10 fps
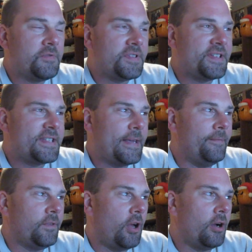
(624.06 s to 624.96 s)
This was the
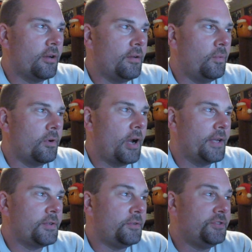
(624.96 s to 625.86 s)
same vlog where
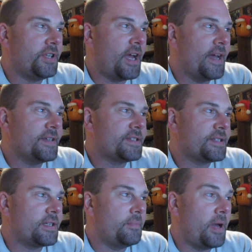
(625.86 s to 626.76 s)
I told you
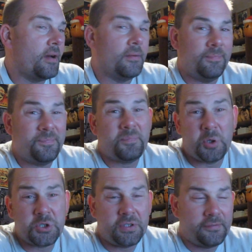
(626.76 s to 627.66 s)
guys about
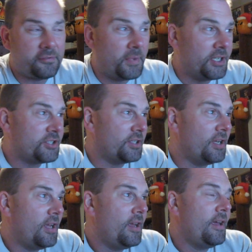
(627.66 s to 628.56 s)
personal
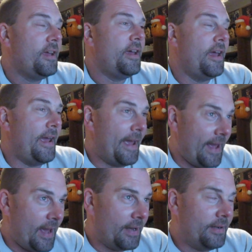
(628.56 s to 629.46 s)
information
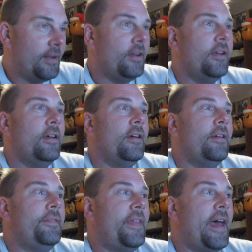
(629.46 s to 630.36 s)
and
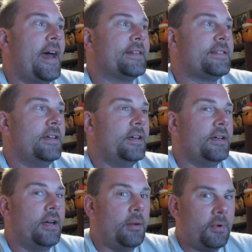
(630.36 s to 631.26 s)
that
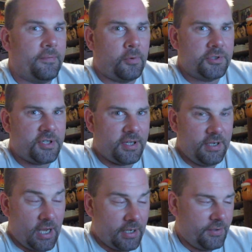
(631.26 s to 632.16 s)
uh, I'm unfortunately
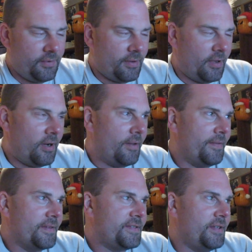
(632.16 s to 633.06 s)
not doing a
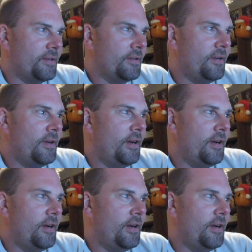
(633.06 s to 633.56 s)
haunt this year.